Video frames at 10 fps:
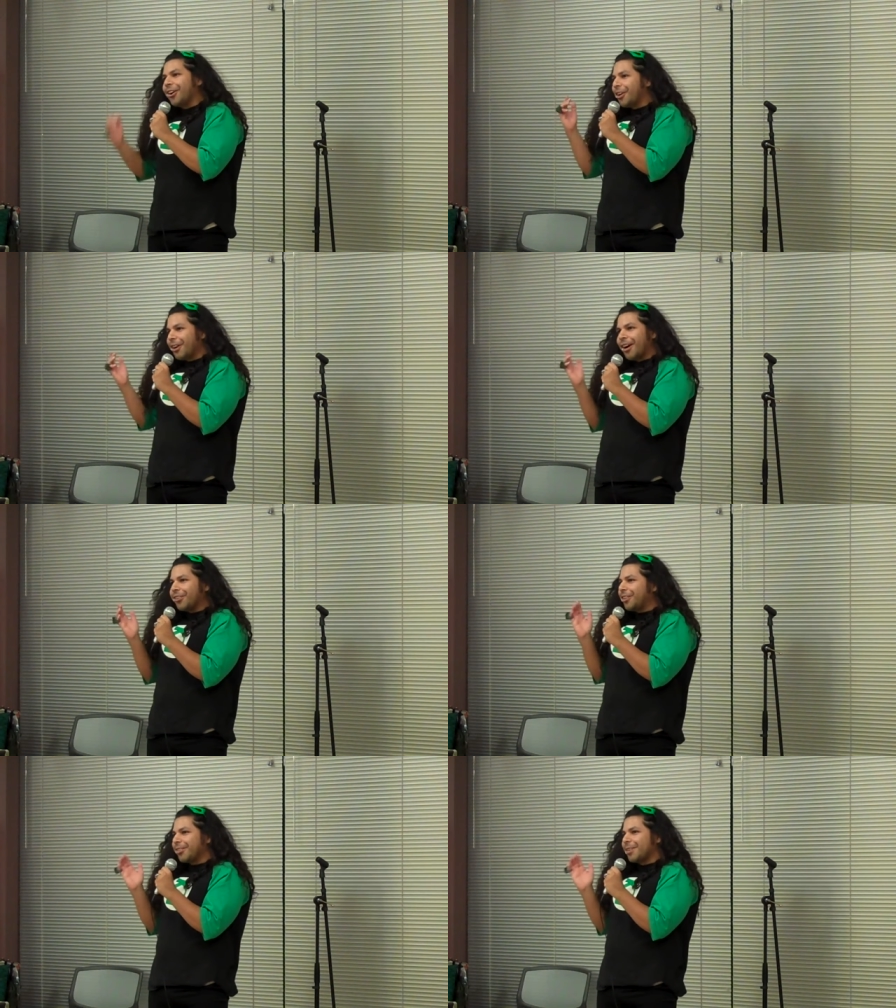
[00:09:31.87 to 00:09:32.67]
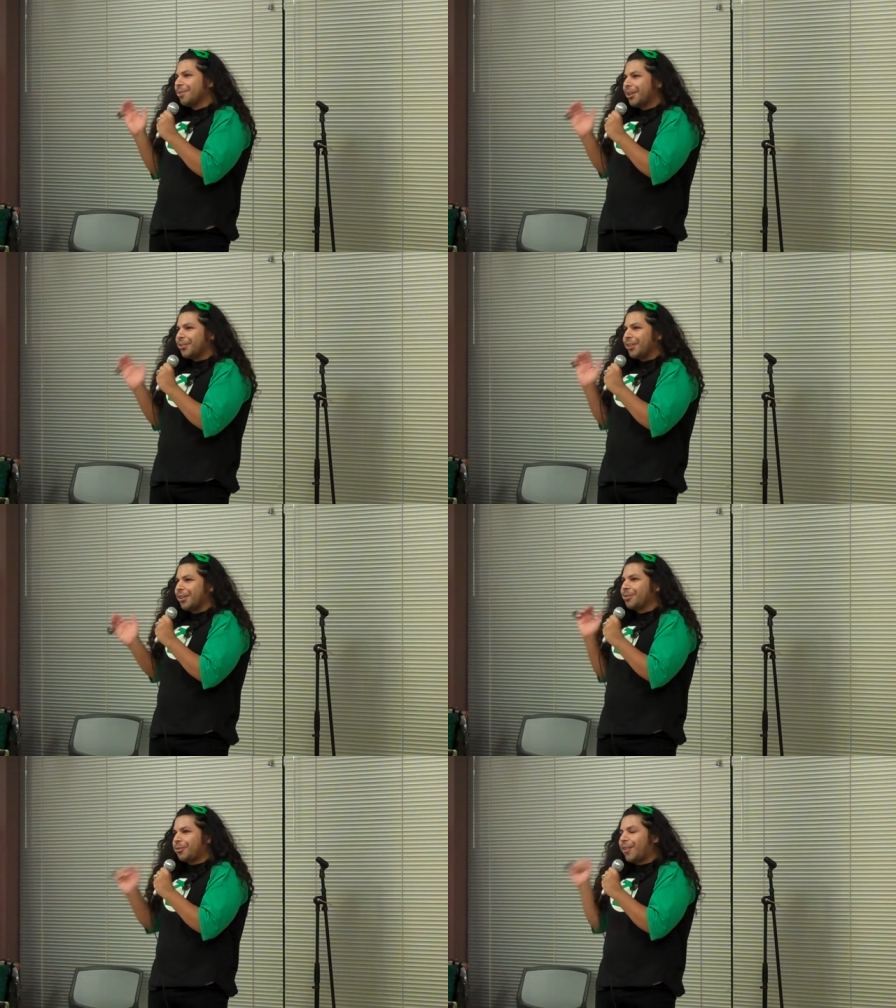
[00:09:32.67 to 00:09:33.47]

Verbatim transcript: I know you're all secret Muslims.